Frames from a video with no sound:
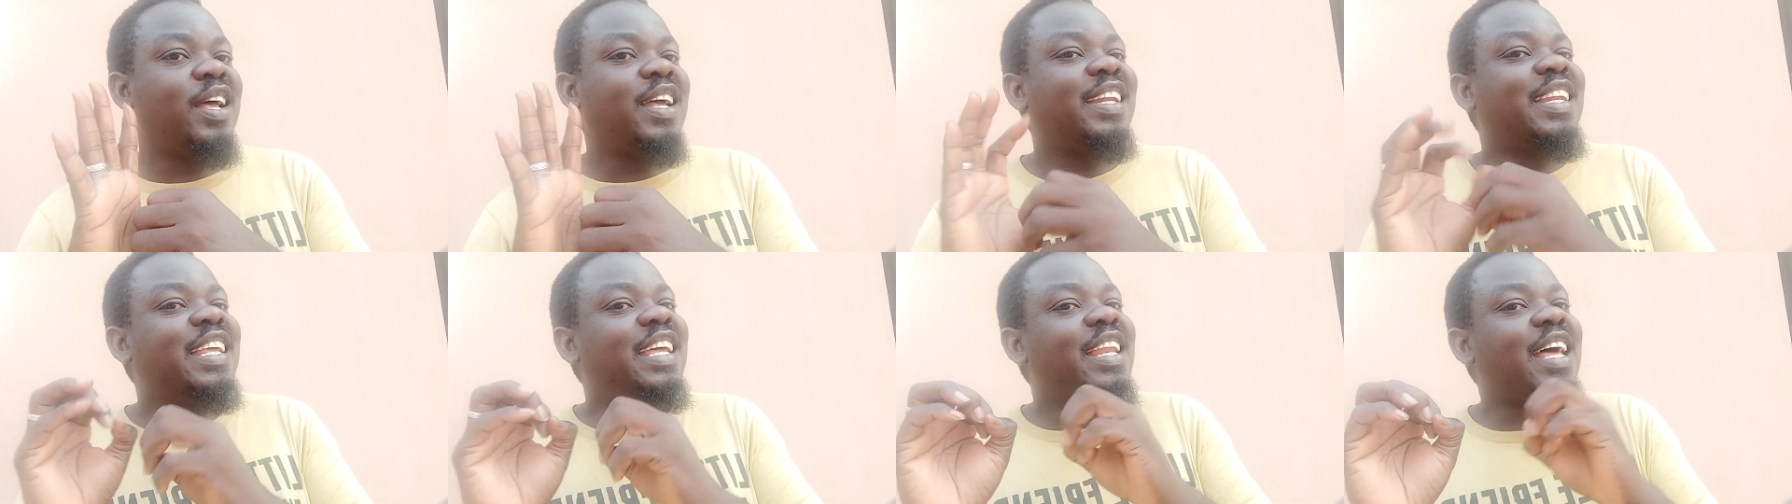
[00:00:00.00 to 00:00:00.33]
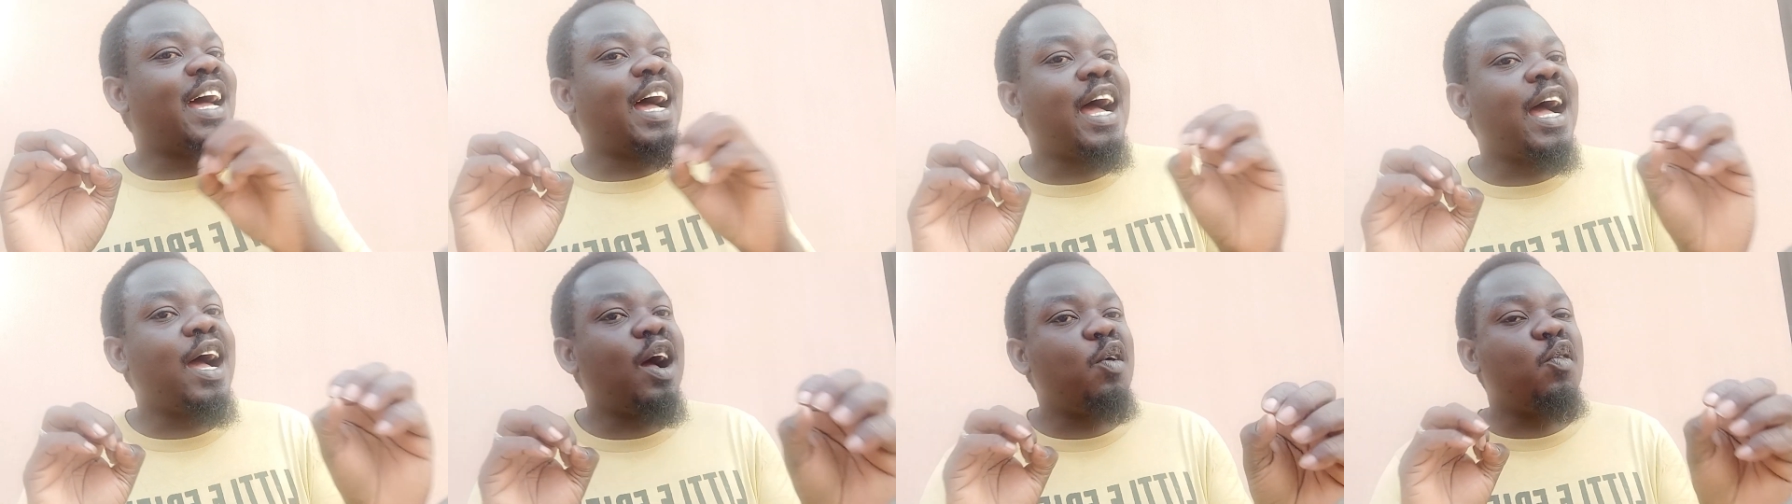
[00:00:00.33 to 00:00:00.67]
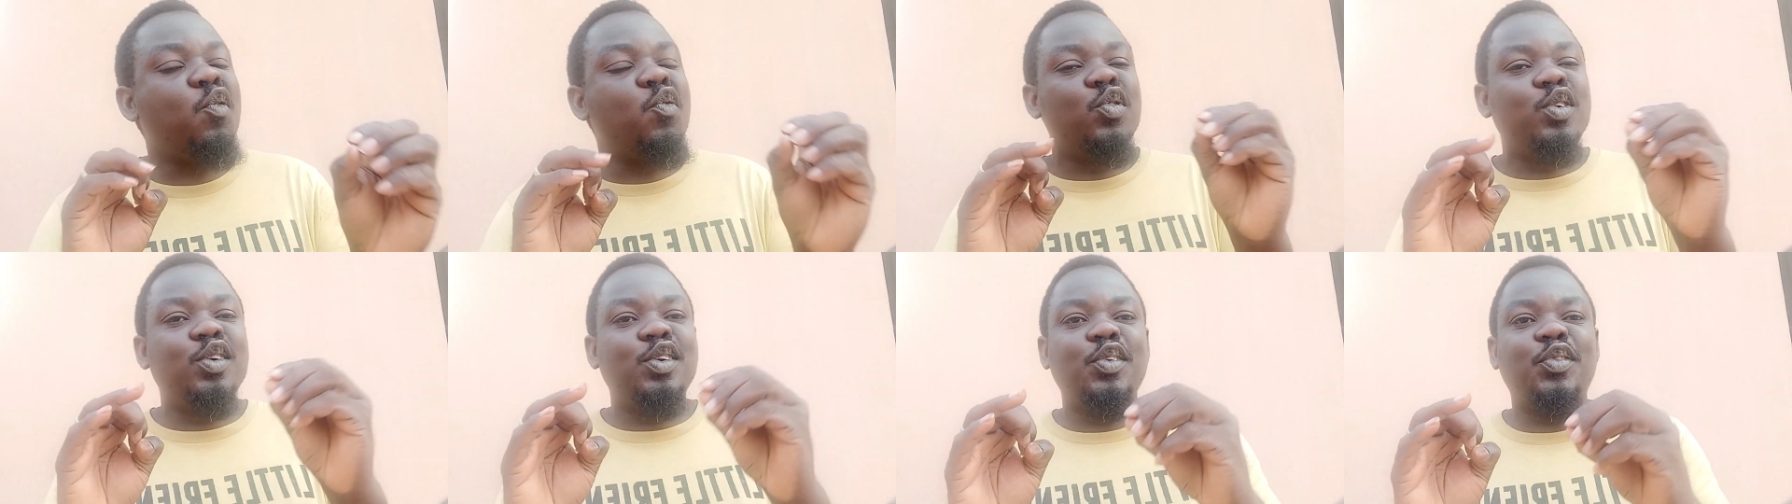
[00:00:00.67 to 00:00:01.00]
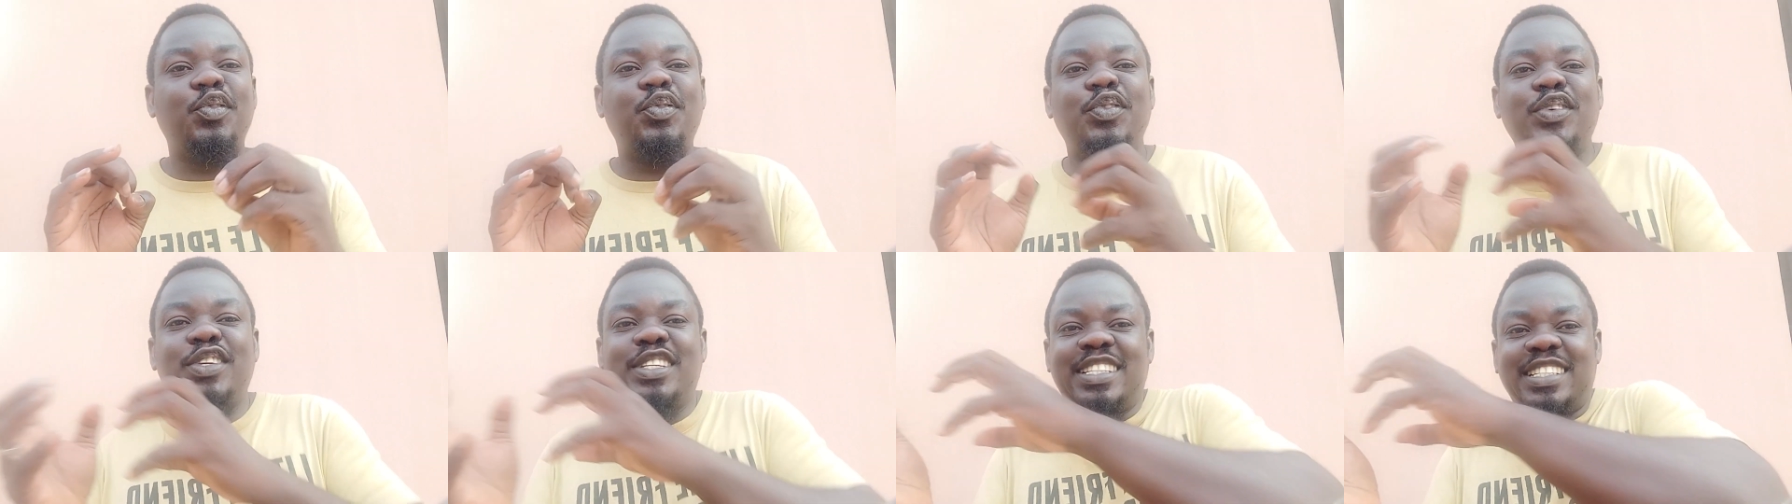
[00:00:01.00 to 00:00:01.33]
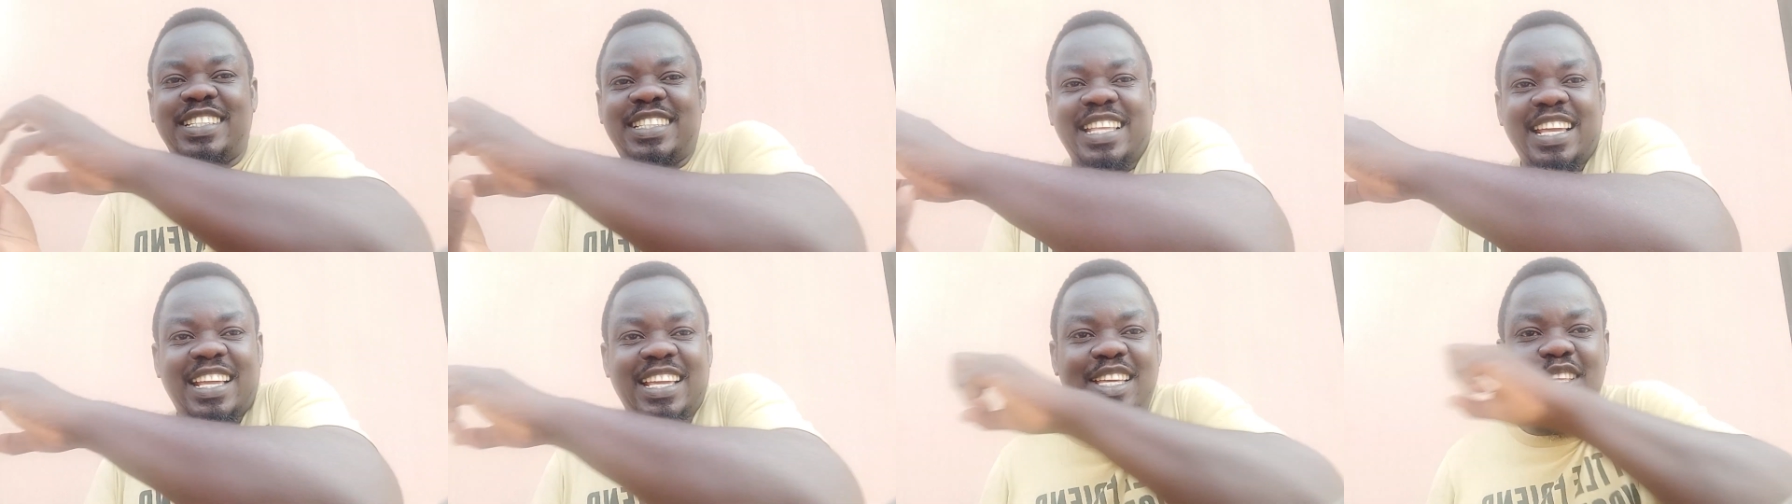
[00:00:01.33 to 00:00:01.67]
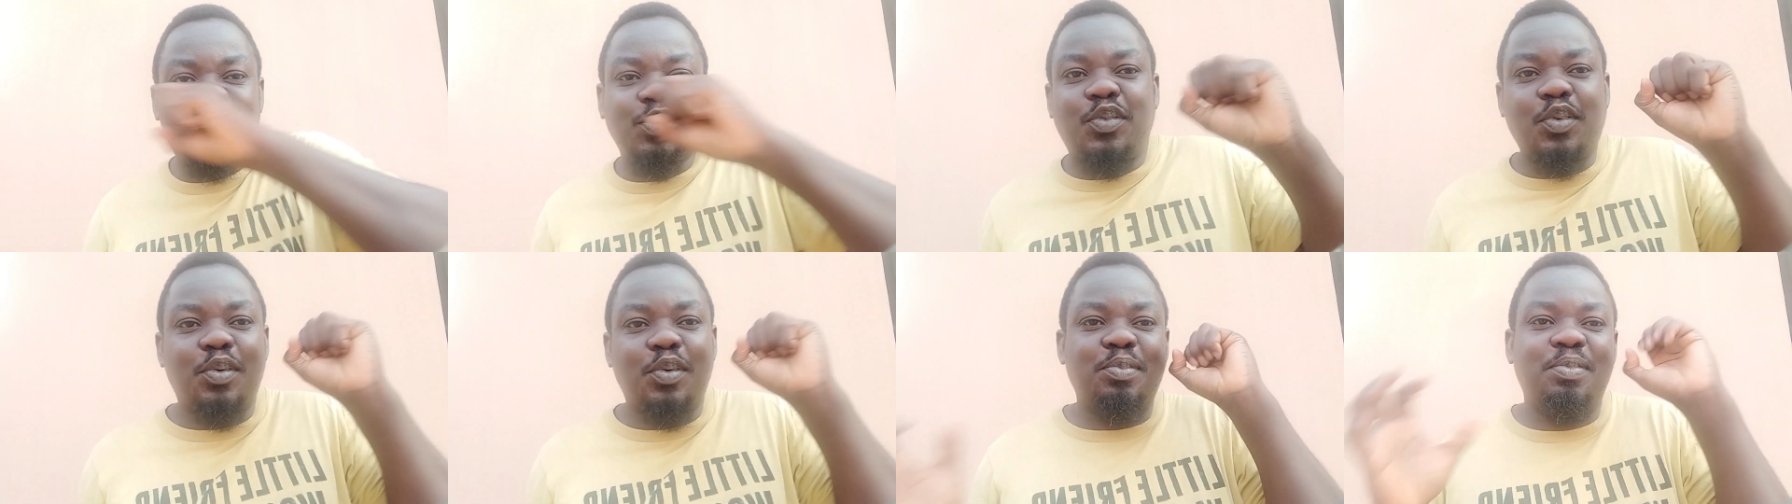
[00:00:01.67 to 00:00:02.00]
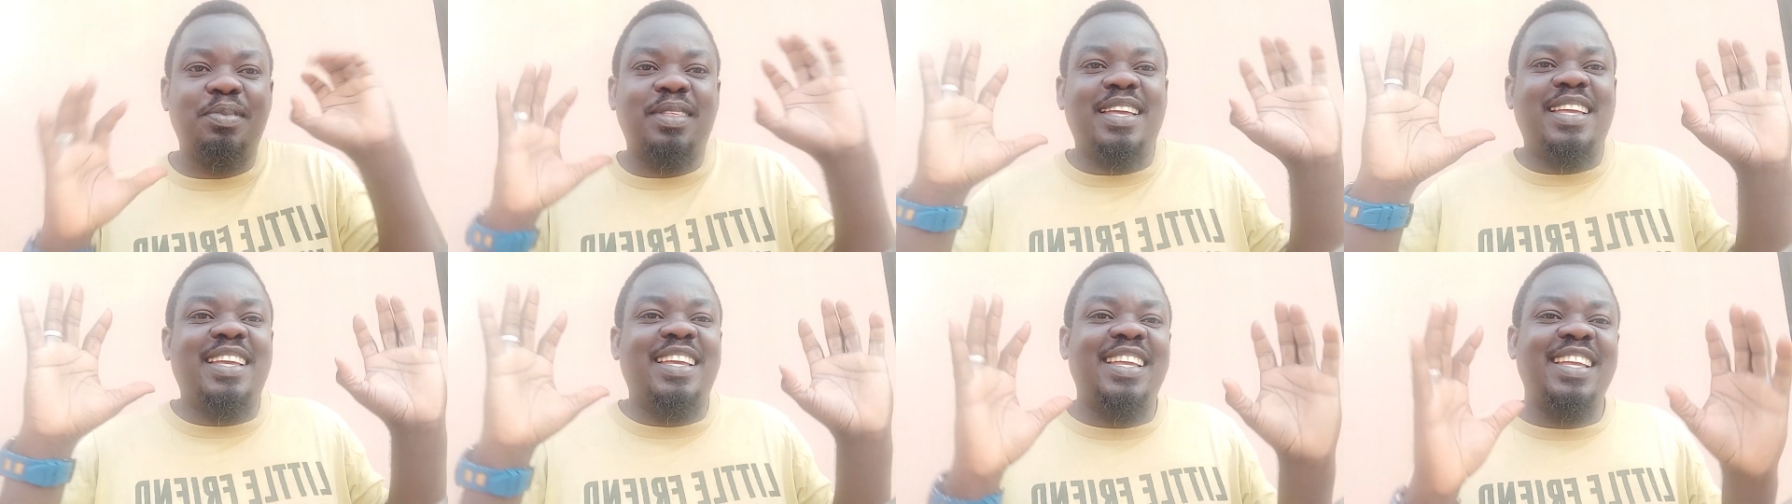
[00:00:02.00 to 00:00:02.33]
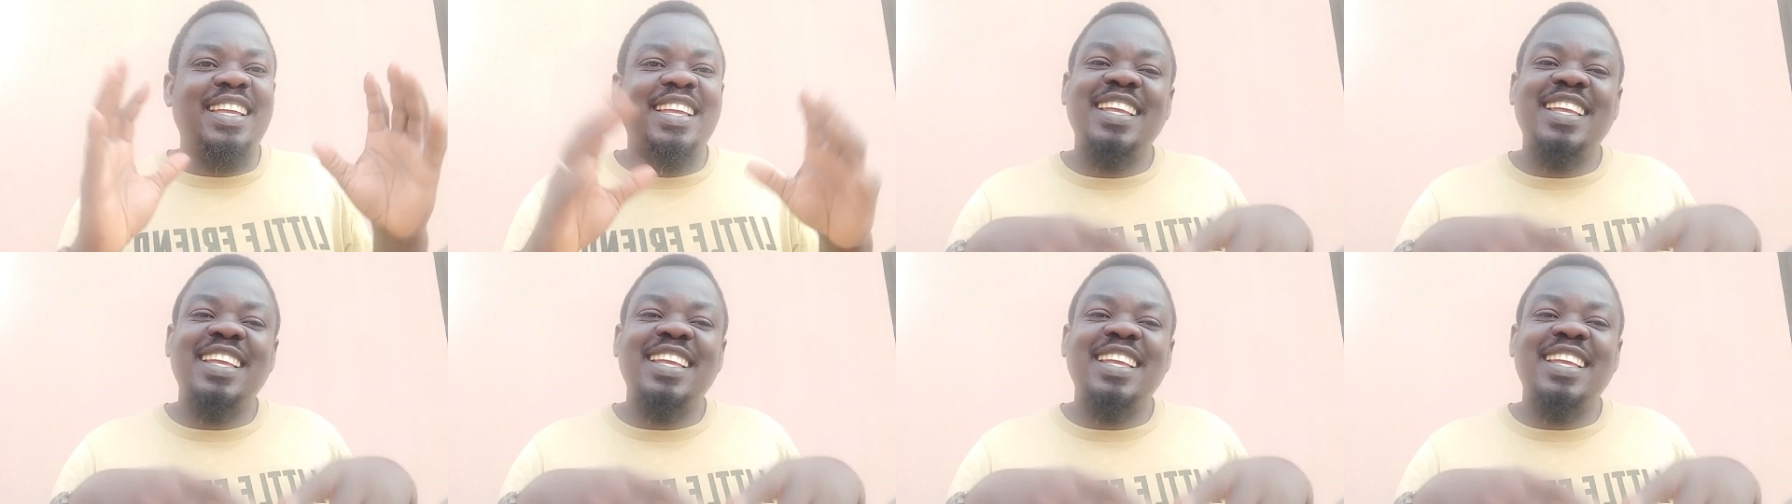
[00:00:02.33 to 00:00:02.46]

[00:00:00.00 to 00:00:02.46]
then how will the fish take it from there?